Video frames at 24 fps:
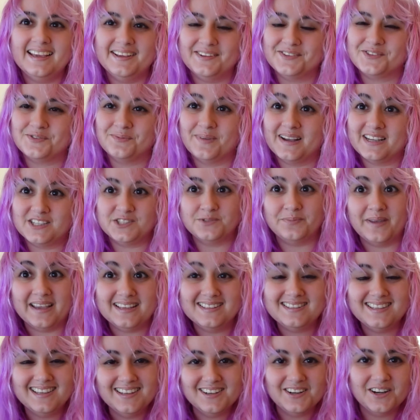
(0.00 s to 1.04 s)
is my space
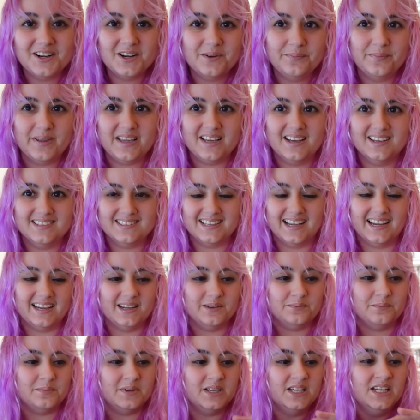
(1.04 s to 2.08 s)
heater because I
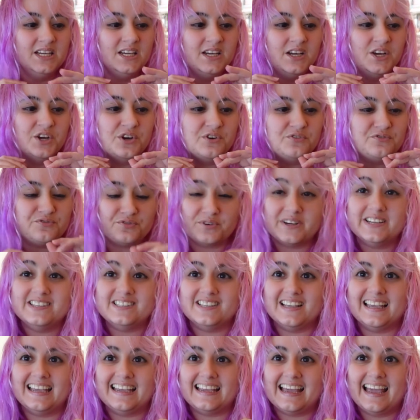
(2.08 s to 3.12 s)
am
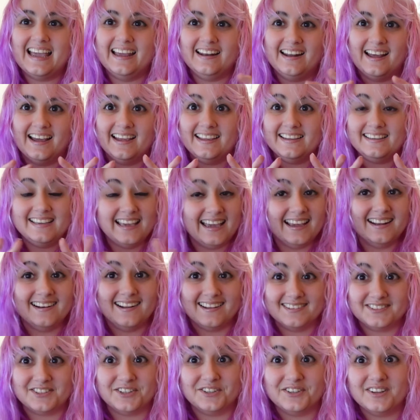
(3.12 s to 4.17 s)
freezing and I
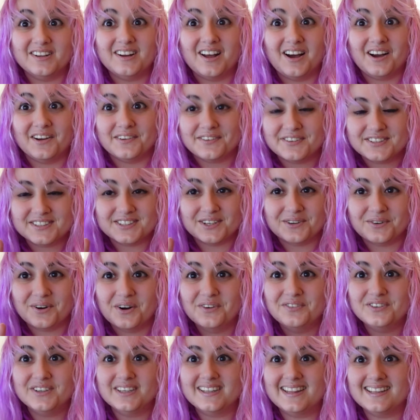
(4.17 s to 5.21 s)
cannot turn it off so
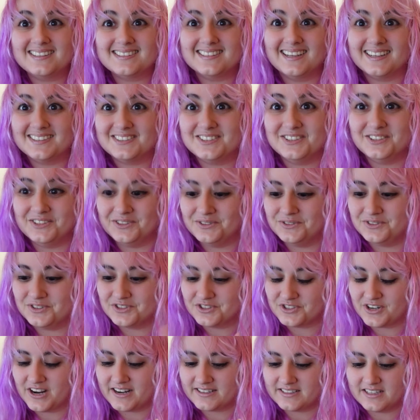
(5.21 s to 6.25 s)
hopefully that's not too
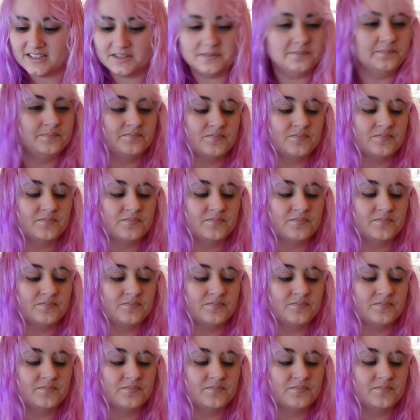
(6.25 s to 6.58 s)
distracting.